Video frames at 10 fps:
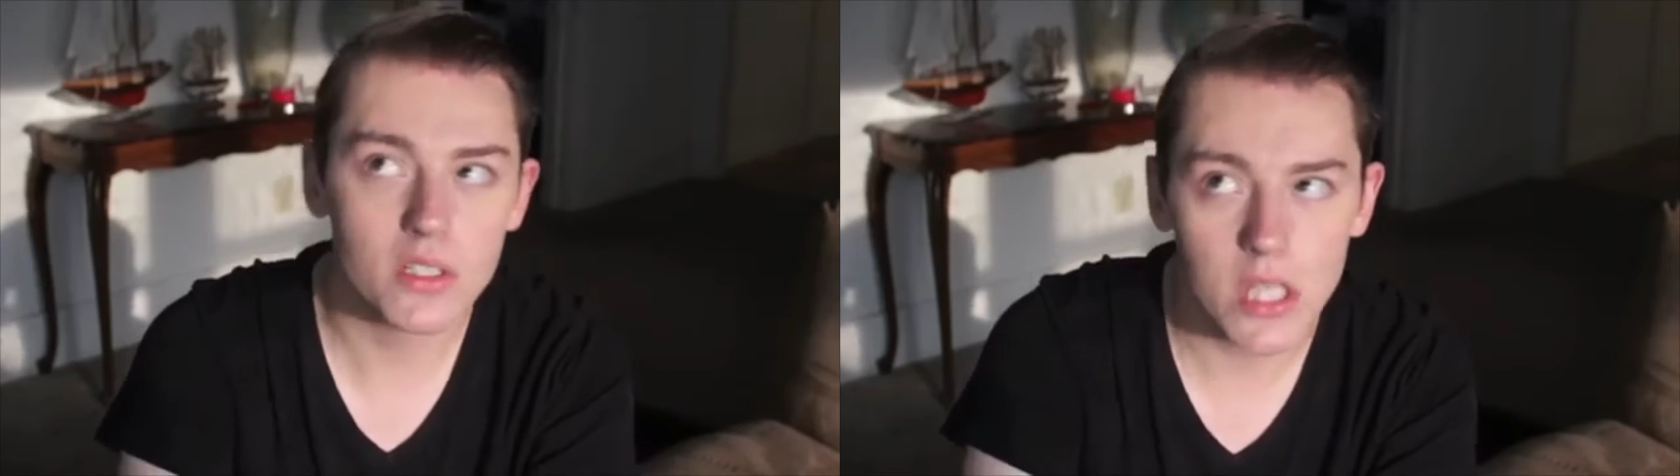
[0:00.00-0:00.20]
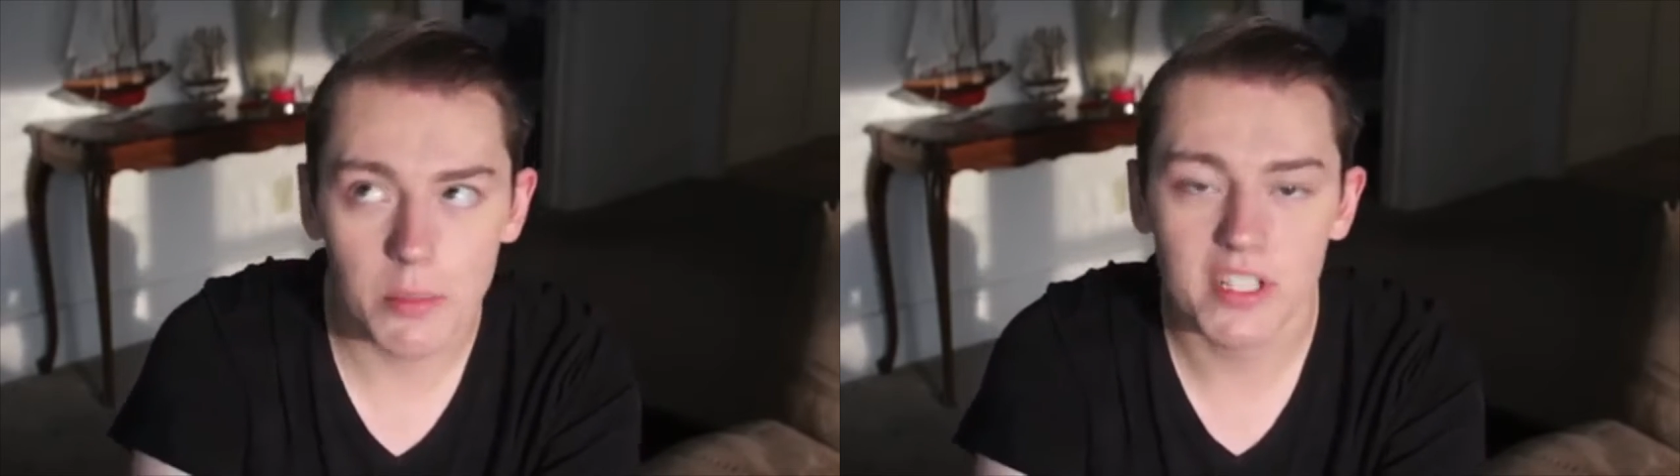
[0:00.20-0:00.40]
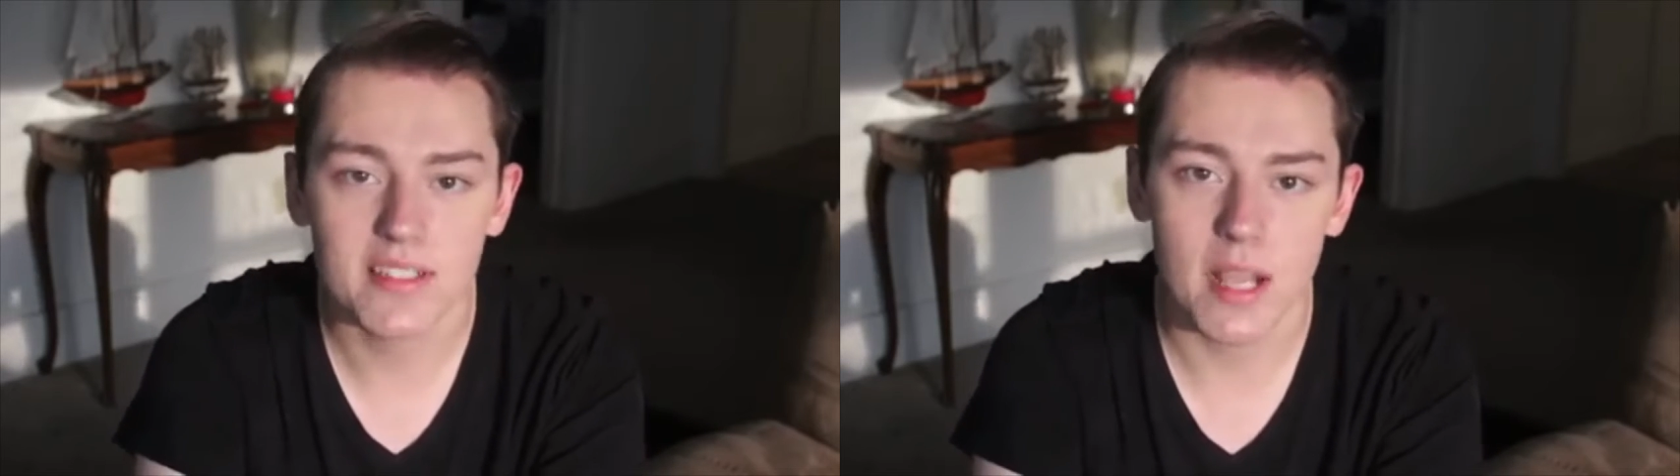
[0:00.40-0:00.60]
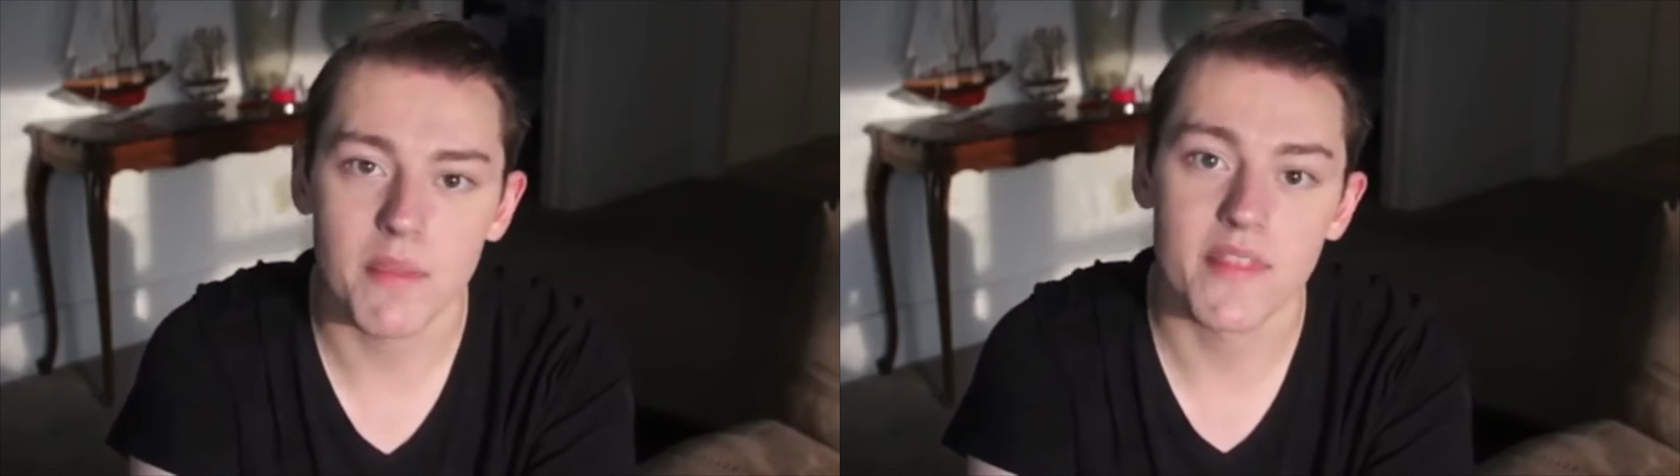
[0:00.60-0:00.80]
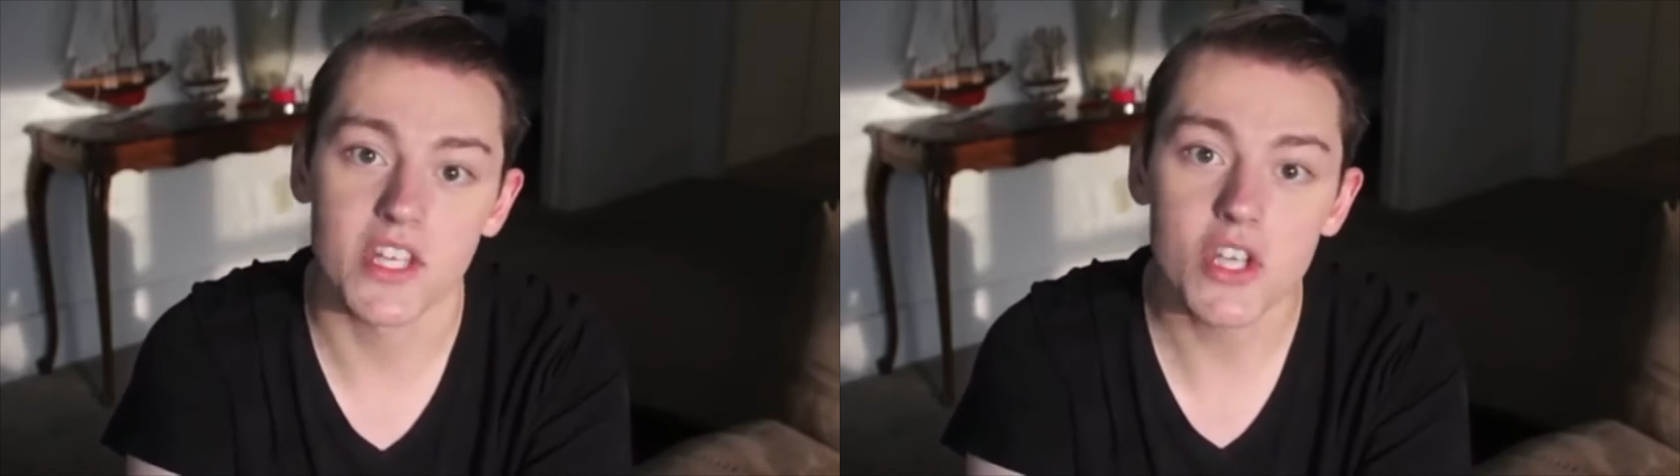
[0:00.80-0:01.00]
celebrities
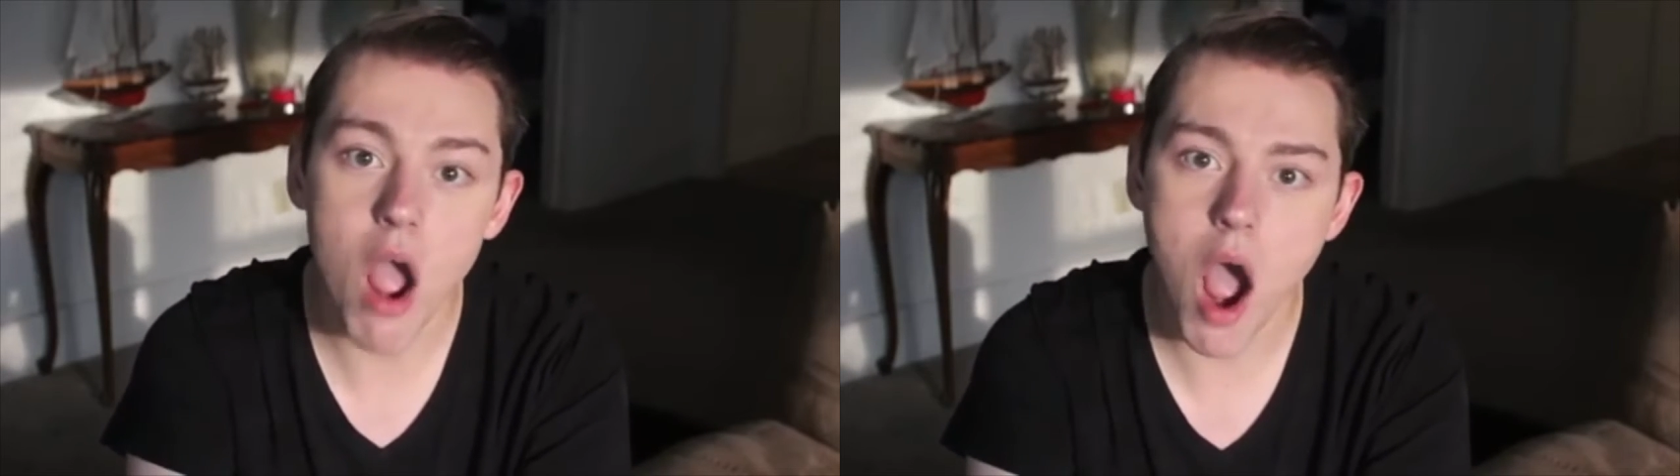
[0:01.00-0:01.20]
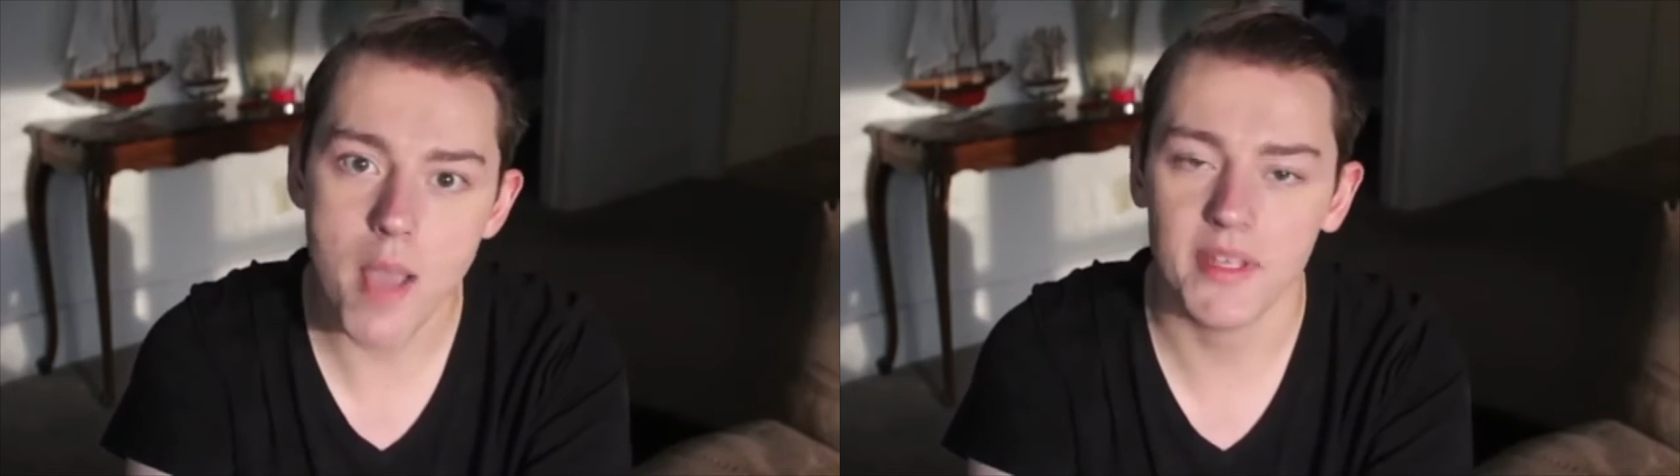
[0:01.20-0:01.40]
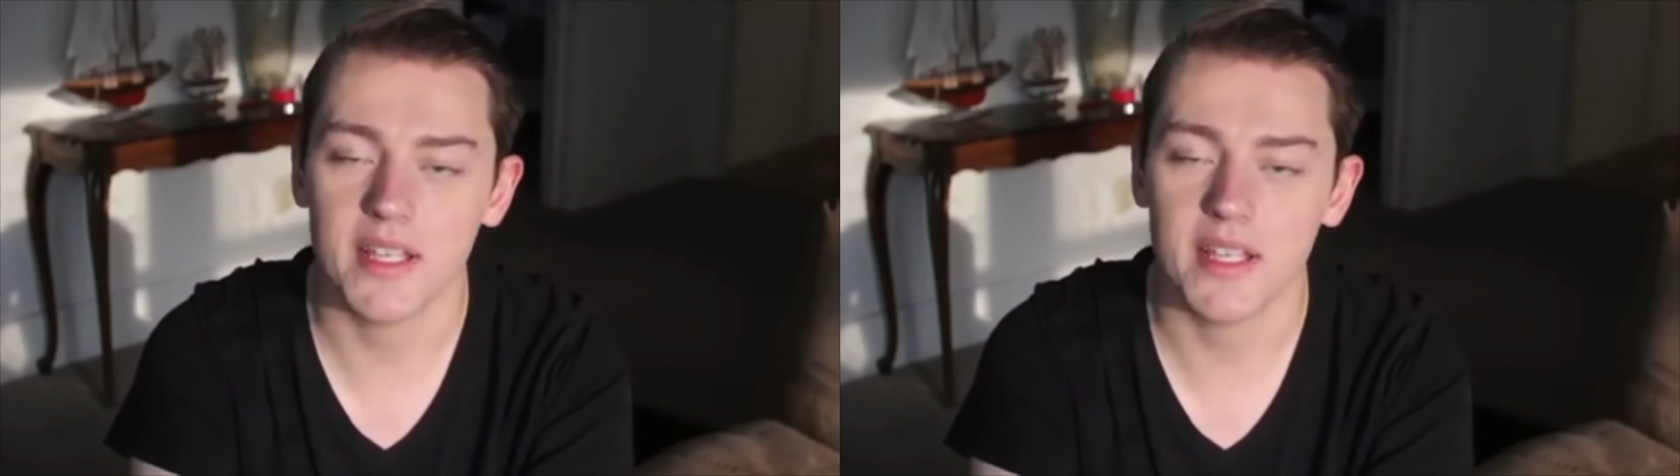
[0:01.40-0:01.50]
come in than not,